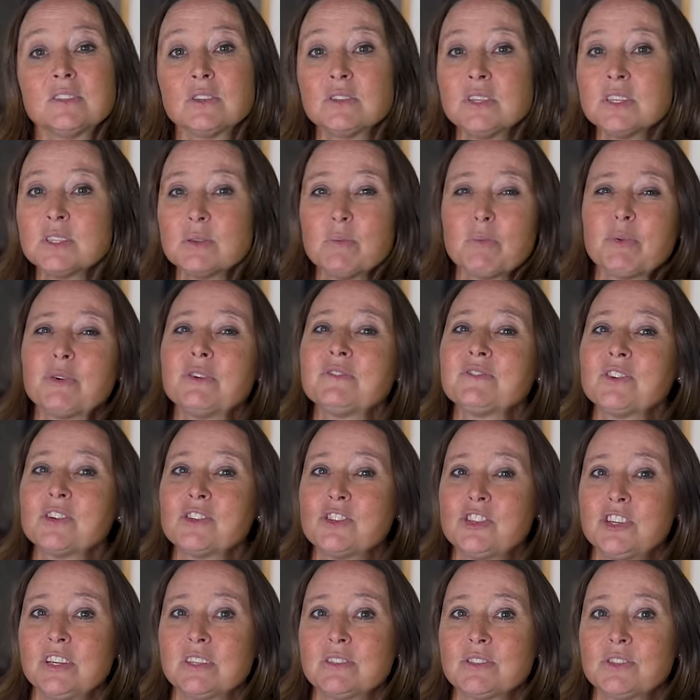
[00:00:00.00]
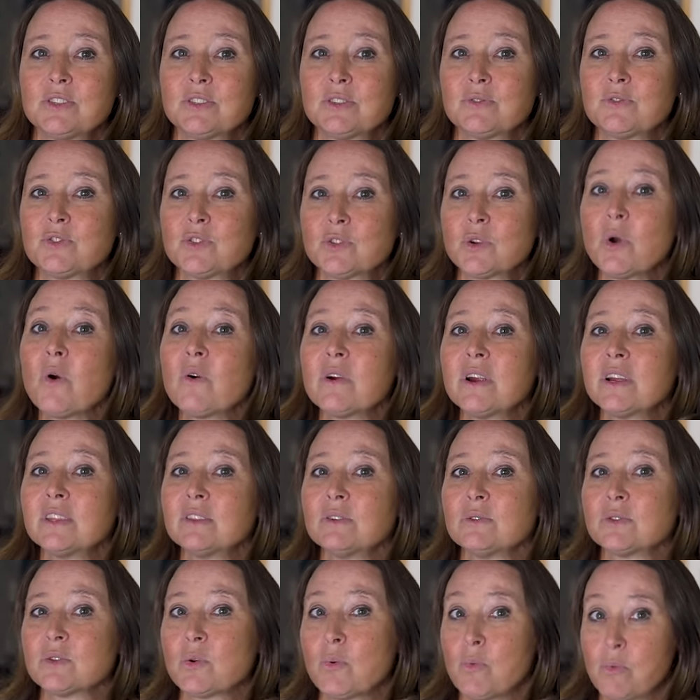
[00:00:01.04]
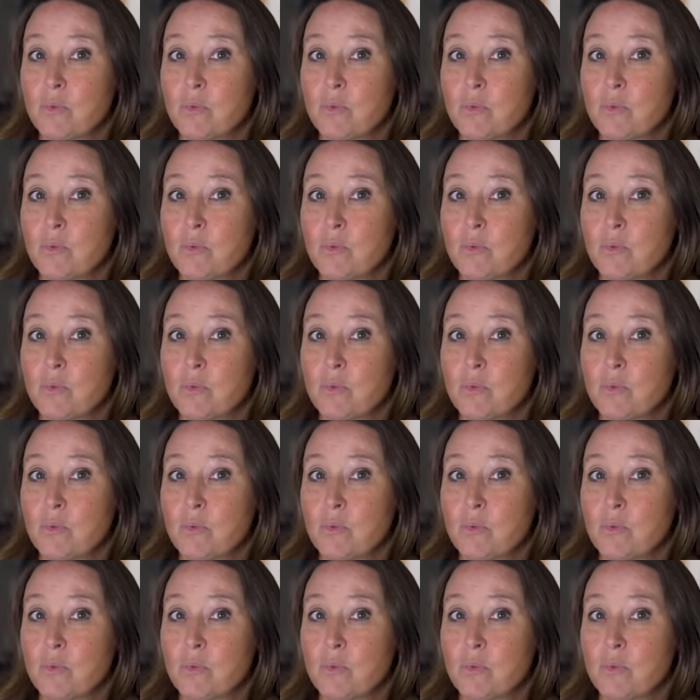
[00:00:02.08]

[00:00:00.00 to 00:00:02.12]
So this improves our chances of scoring those